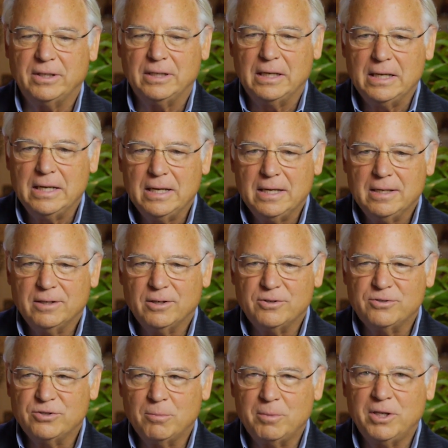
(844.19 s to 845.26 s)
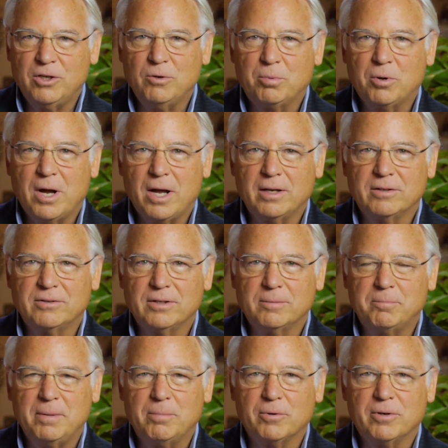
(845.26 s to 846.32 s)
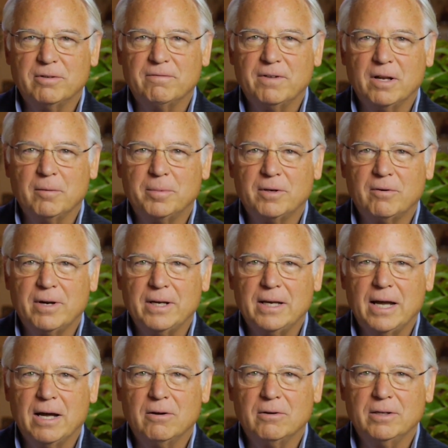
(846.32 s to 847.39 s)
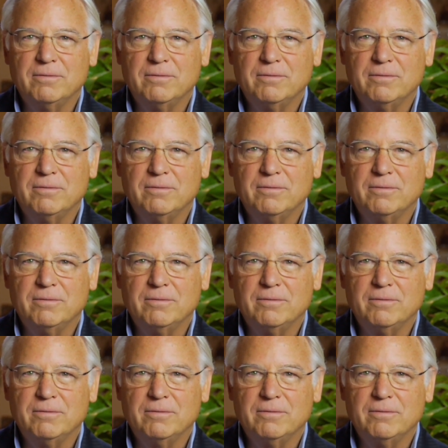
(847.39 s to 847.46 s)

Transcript: And there's so many new products that people are developing right now.